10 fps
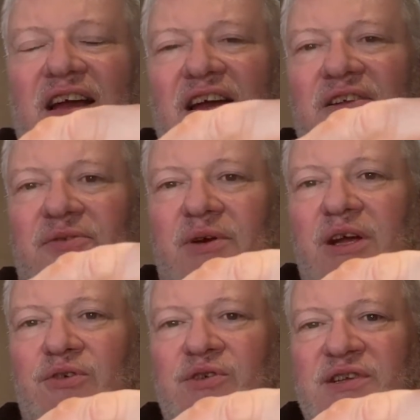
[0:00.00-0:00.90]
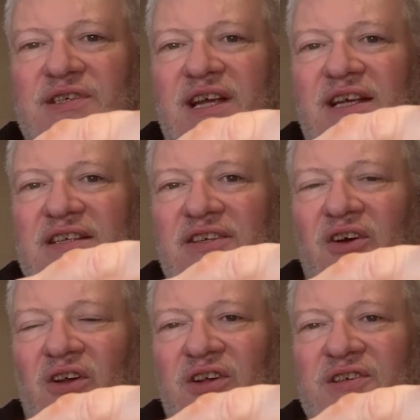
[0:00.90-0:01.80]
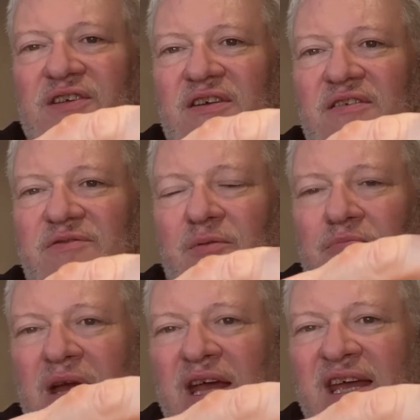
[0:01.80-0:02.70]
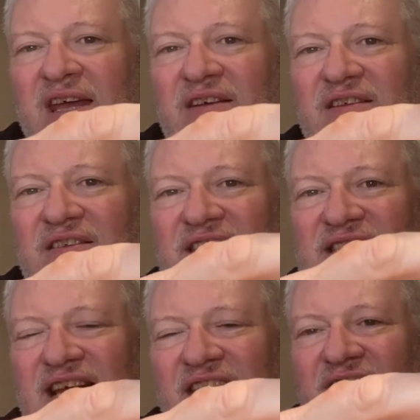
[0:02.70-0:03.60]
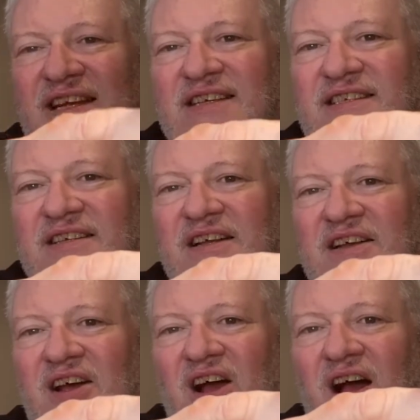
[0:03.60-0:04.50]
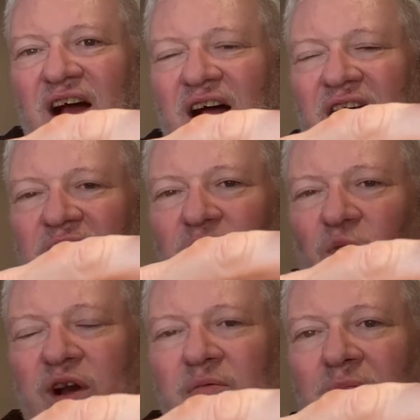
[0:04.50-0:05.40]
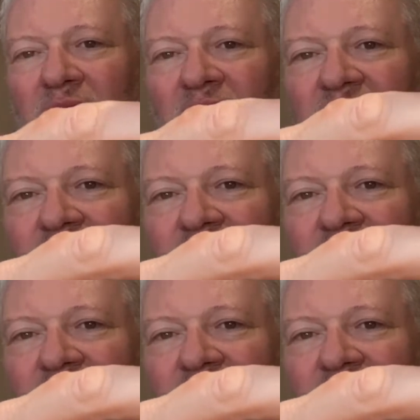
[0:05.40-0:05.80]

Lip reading: $360. For me, this is one of my